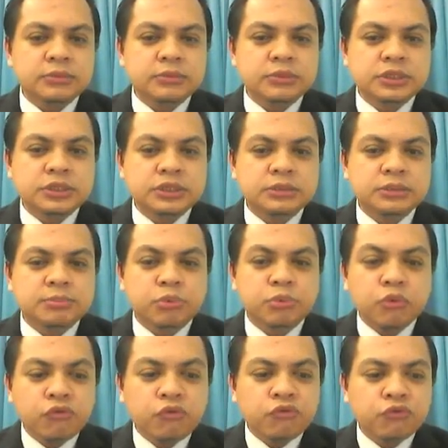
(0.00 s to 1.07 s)
which is
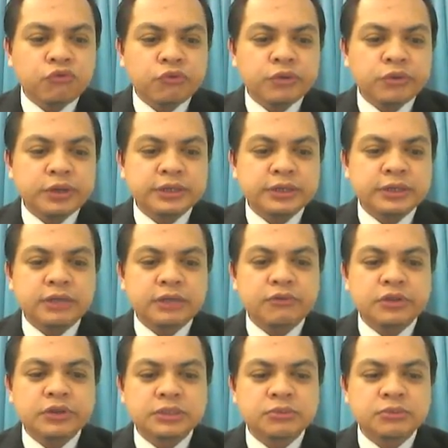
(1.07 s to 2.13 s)
proof the
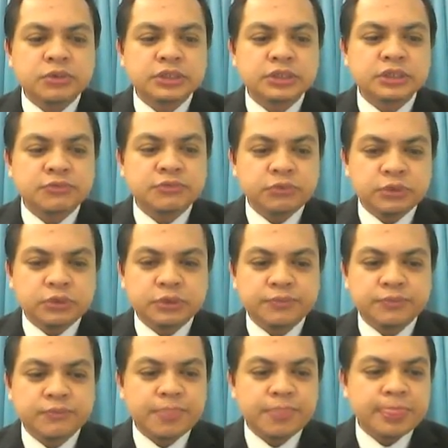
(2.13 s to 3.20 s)
evaluation was successful.
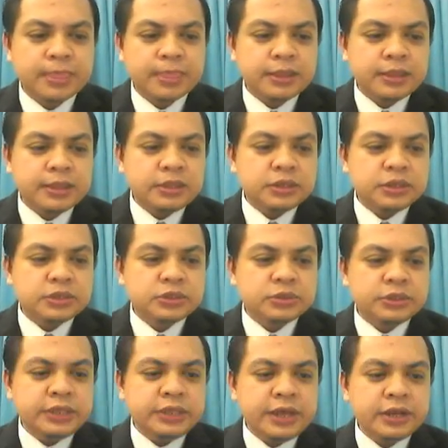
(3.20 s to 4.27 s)

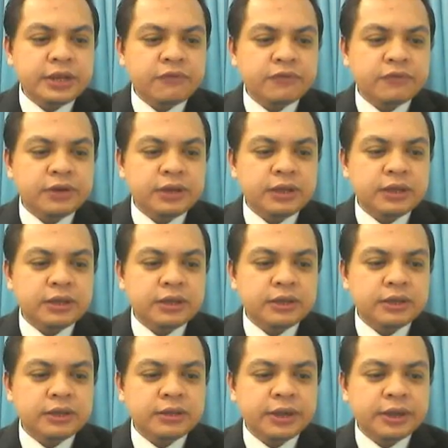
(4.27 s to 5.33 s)
So the area of
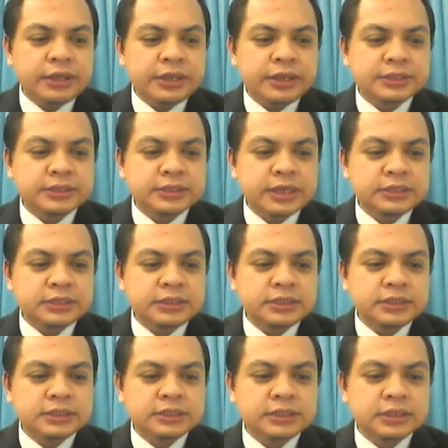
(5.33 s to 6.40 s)
the right hand side
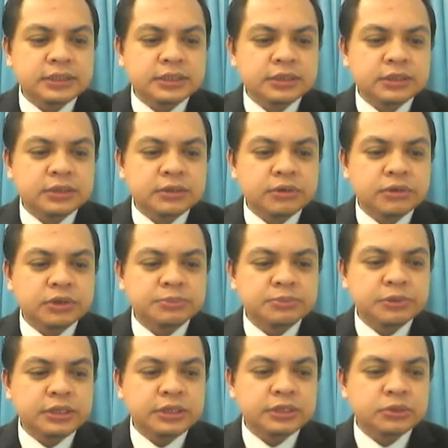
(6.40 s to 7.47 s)
is
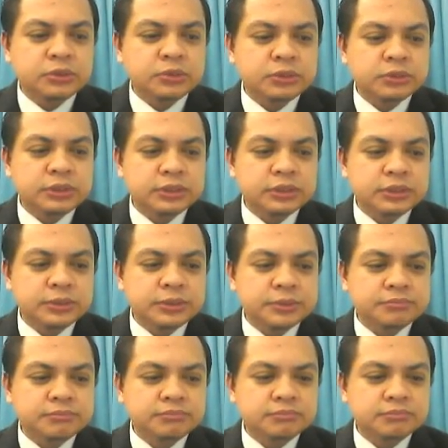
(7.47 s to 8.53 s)
corresponding to
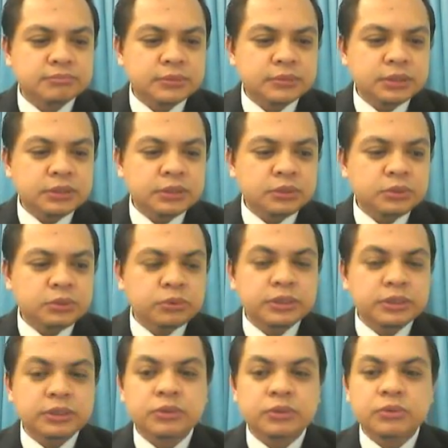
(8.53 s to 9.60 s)
the
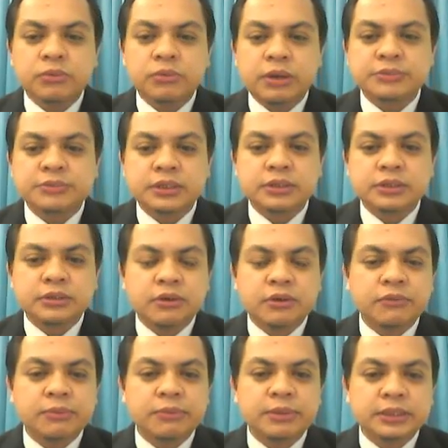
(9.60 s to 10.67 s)
web's
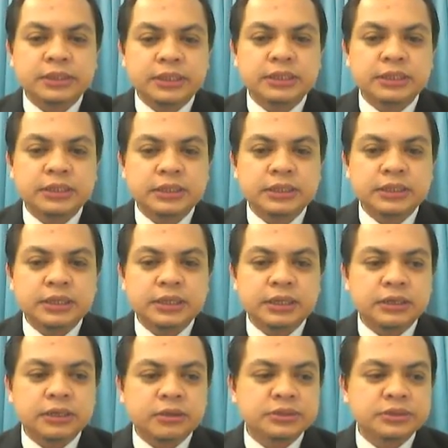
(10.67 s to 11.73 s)
comfortability
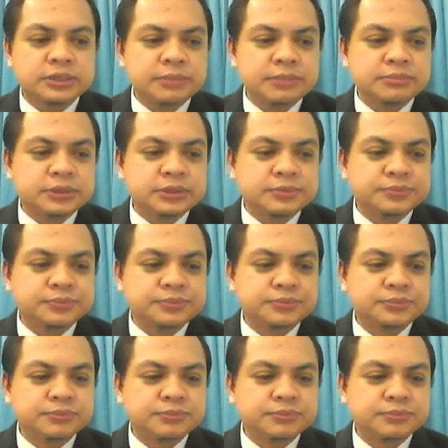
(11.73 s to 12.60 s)
concepts.